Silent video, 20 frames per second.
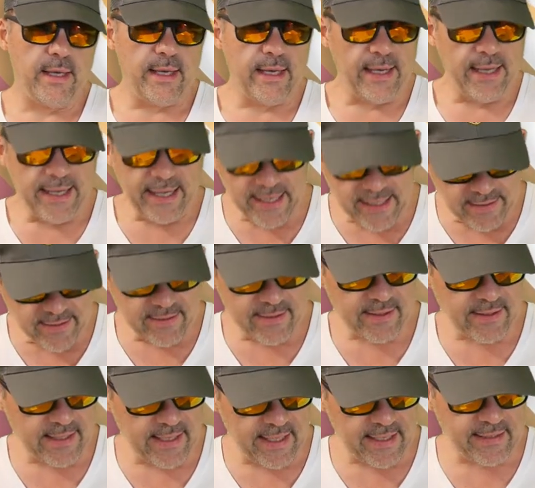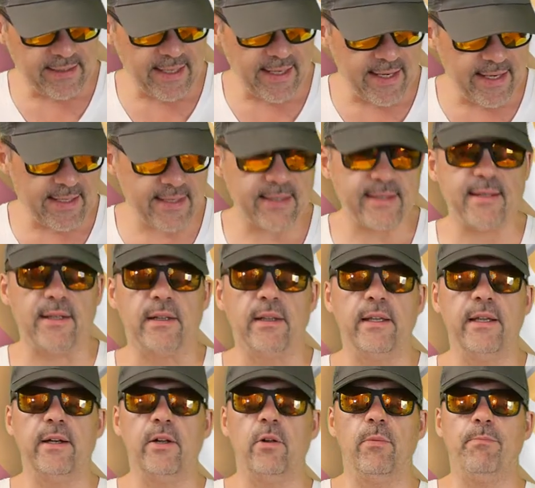I hate to say, tastes a
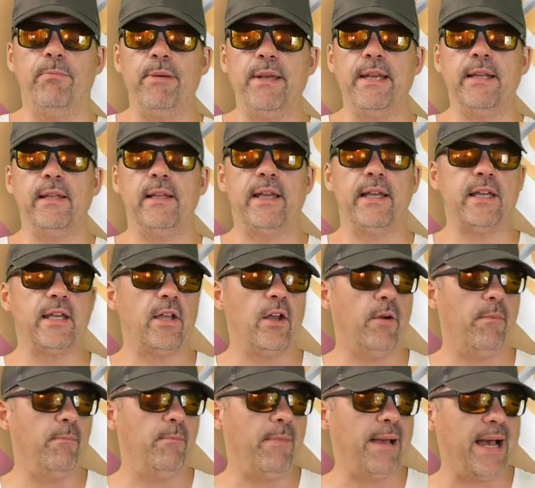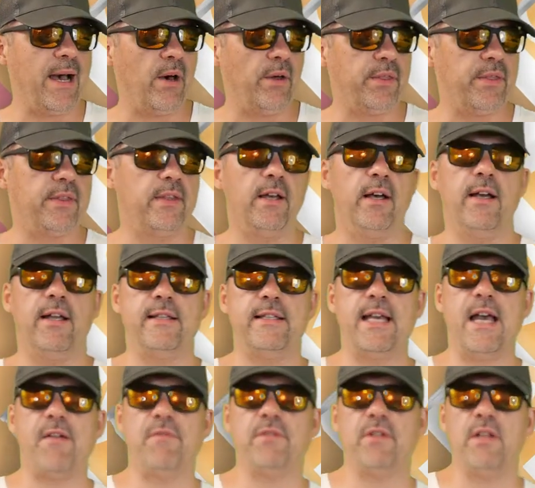little bit like your mouth does
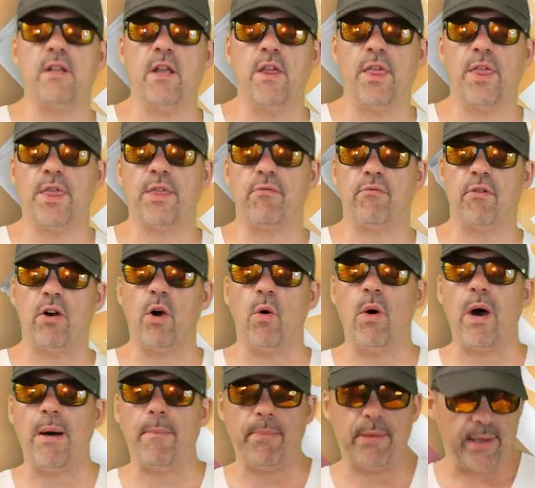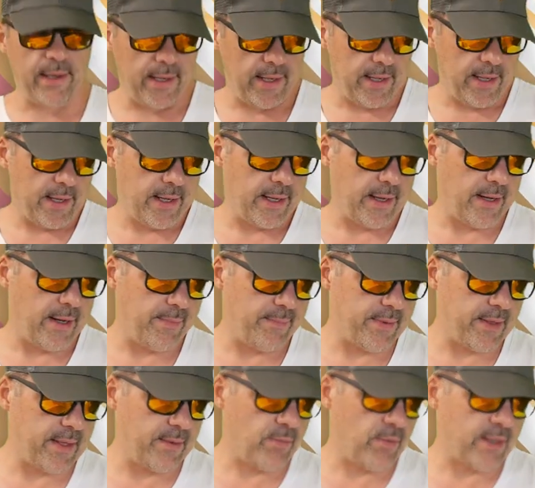after you throw up.
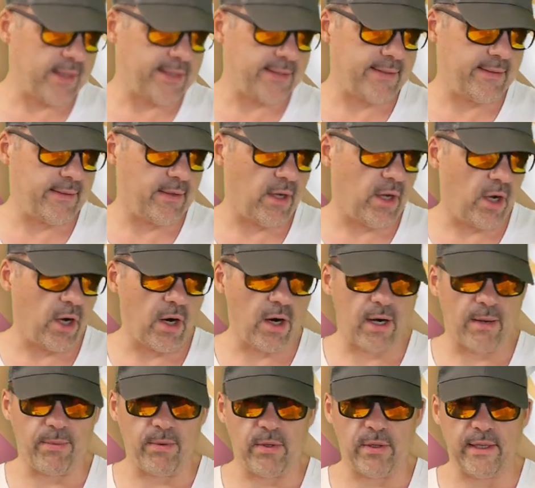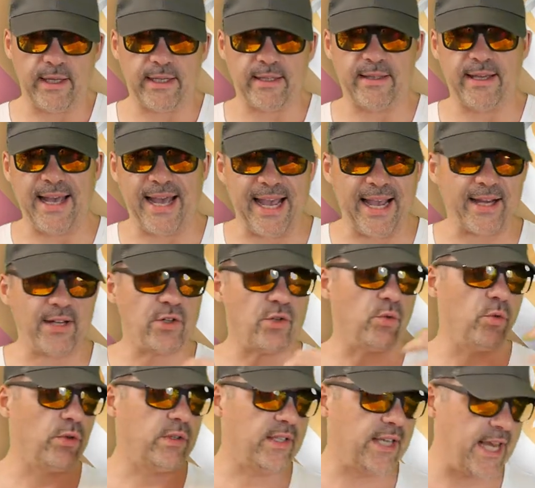Um, it wasn't horrible like the
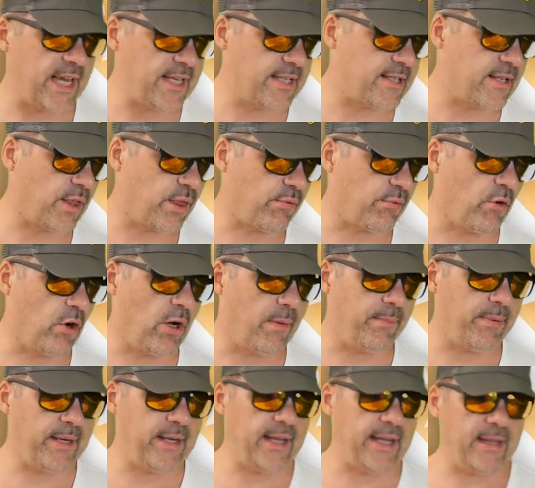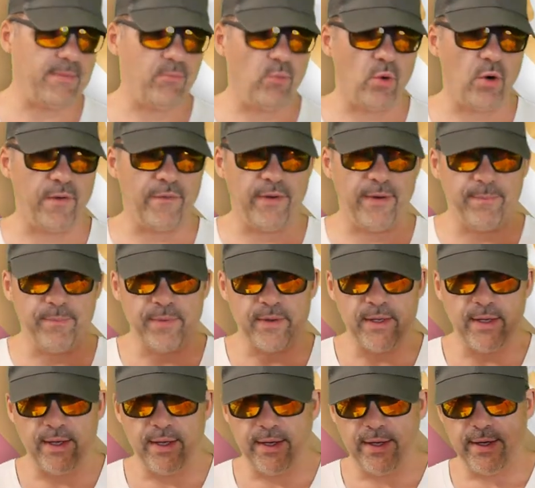actual taste of throw up, but it had more of a
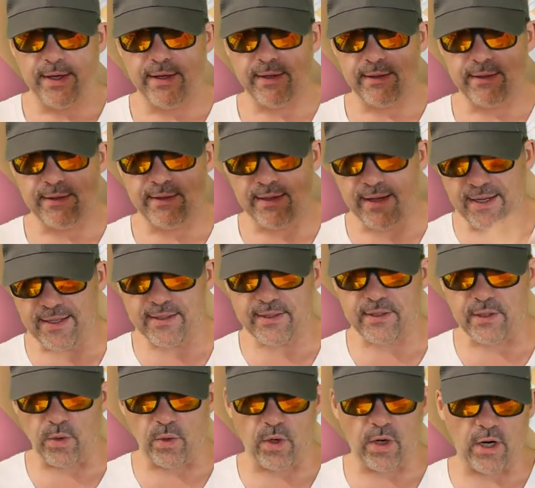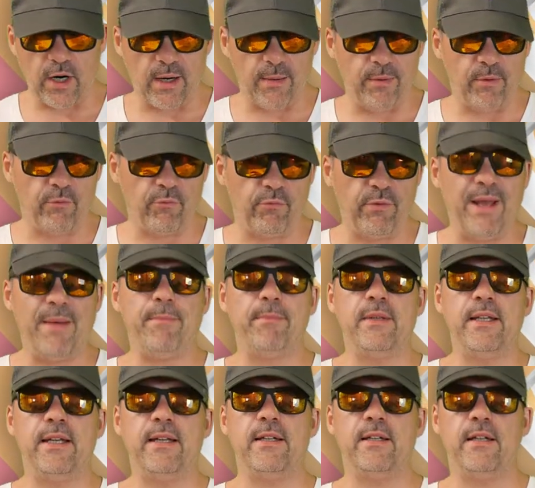not so horrible
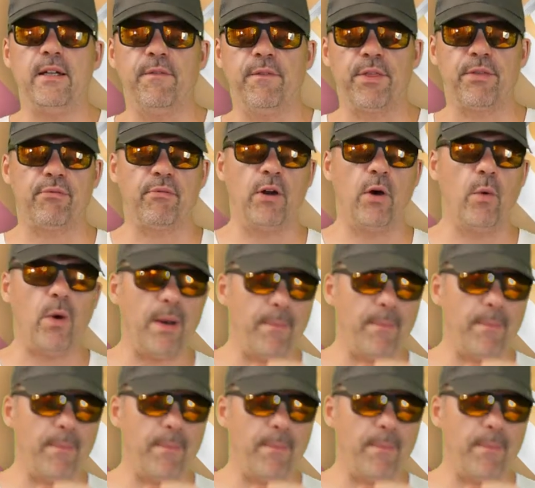remnant of throw